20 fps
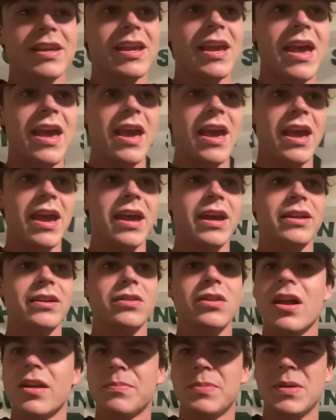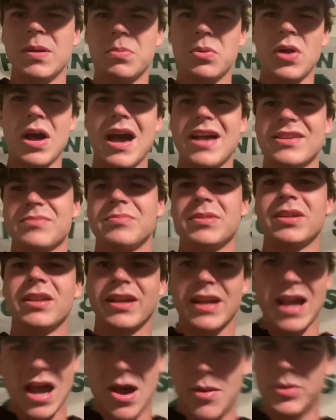And a lot of people ask me,
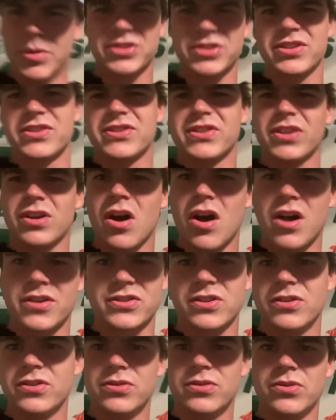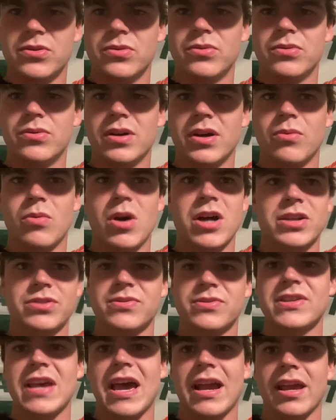like, how much does it cost to do a Watch with
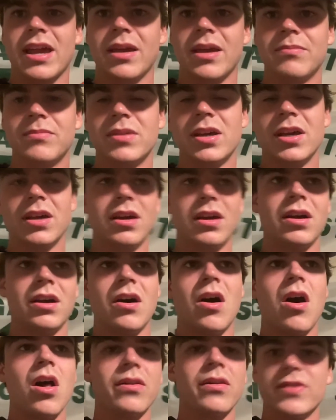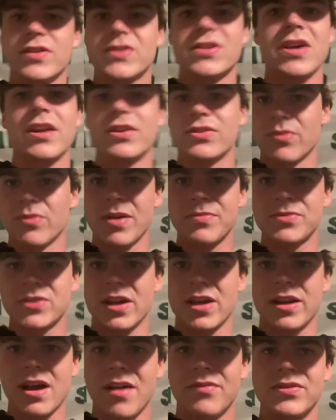Zack game? All of it's on his
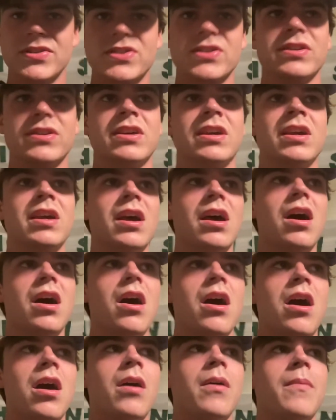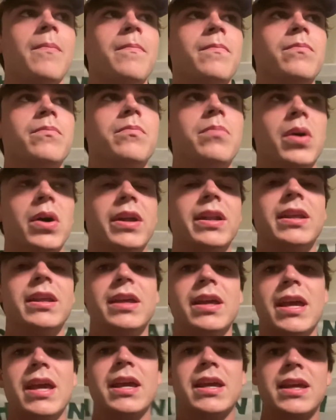website, obviously, but
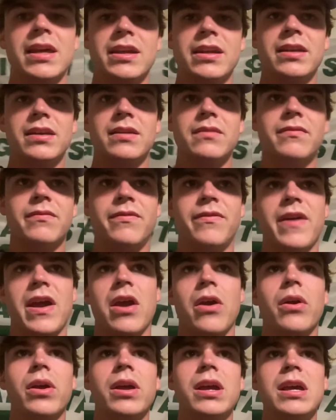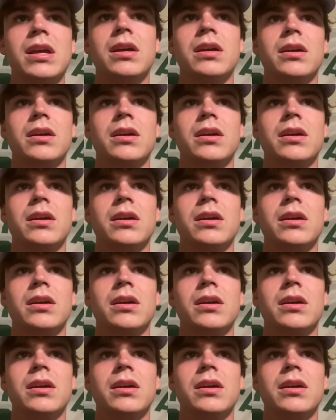it can vary